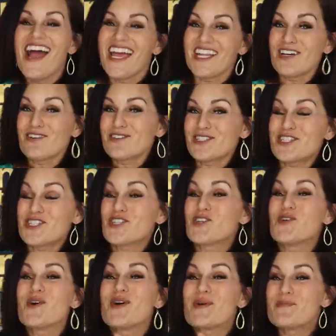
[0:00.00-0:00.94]
I don't
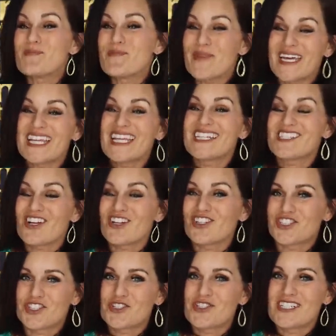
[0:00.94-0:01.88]
do many
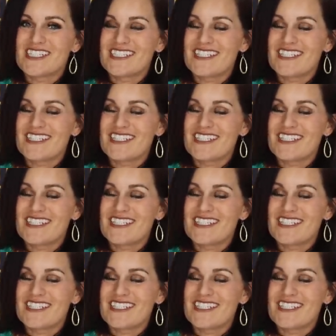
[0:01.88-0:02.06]
Dollar Tree